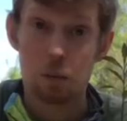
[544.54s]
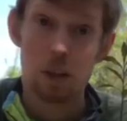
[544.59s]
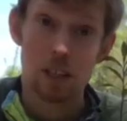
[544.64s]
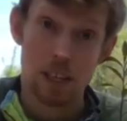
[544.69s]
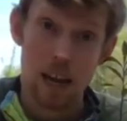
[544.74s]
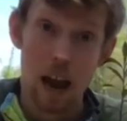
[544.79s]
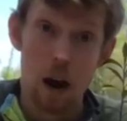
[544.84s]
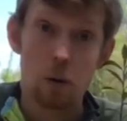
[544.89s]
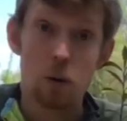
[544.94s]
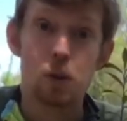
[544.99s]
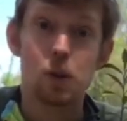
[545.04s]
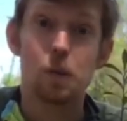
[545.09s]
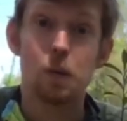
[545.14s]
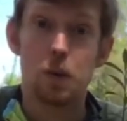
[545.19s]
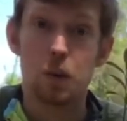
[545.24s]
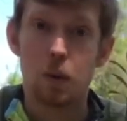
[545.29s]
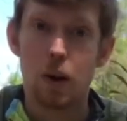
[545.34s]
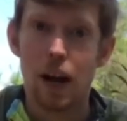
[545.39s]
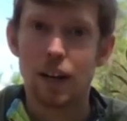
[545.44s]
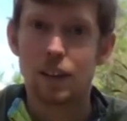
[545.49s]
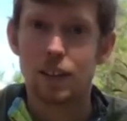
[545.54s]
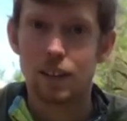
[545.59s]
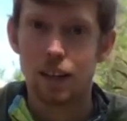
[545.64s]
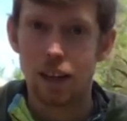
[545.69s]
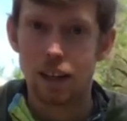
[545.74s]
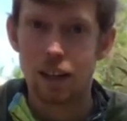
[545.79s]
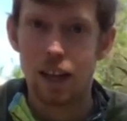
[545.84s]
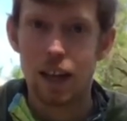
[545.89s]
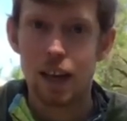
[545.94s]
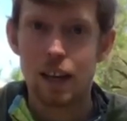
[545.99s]
hours of direct
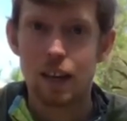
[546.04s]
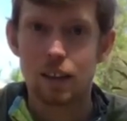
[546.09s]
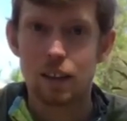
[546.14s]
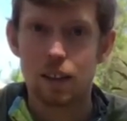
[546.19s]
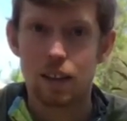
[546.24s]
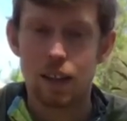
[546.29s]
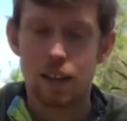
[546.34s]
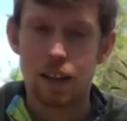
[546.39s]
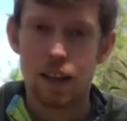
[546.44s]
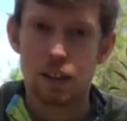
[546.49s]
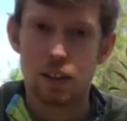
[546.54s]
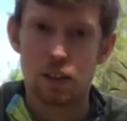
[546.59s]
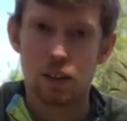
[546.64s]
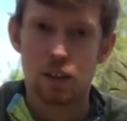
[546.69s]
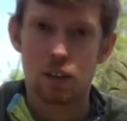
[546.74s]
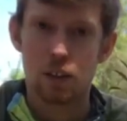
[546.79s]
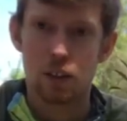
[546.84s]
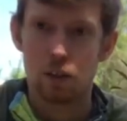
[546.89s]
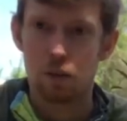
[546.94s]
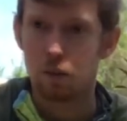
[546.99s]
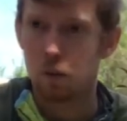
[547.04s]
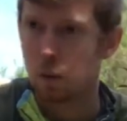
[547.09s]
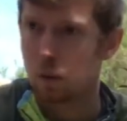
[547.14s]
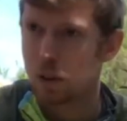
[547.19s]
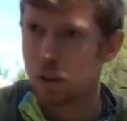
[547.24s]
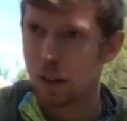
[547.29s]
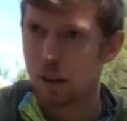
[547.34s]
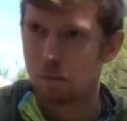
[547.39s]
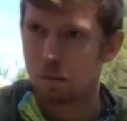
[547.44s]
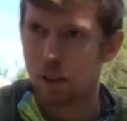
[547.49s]
sunlight, and that's your full
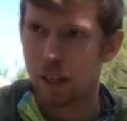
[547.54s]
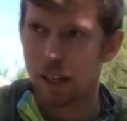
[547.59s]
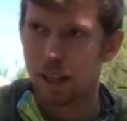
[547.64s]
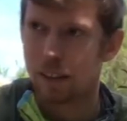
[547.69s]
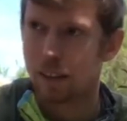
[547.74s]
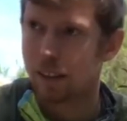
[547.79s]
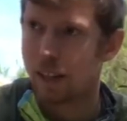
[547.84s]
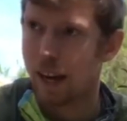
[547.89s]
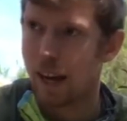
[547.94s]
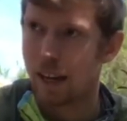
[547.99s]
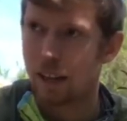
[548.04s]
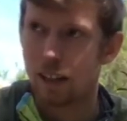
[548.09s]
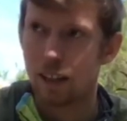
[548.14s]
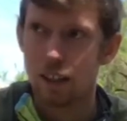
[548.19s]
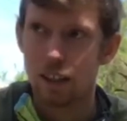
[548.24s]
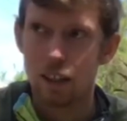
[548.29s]
sun plant that